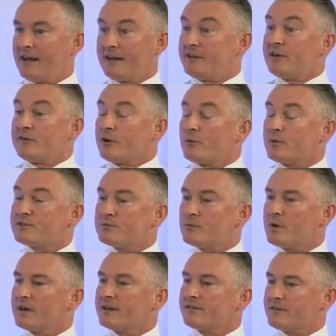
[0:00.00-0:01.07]
and you don't know which
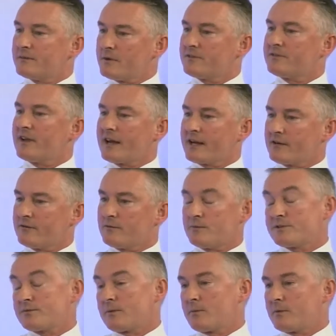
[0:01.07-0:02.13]
one is the most accurate and
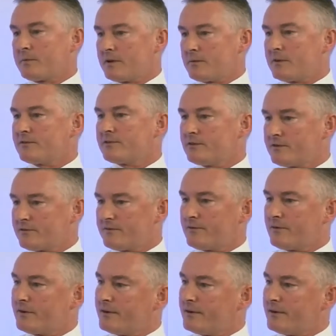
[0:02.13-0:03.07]
which one will be the most useful for you.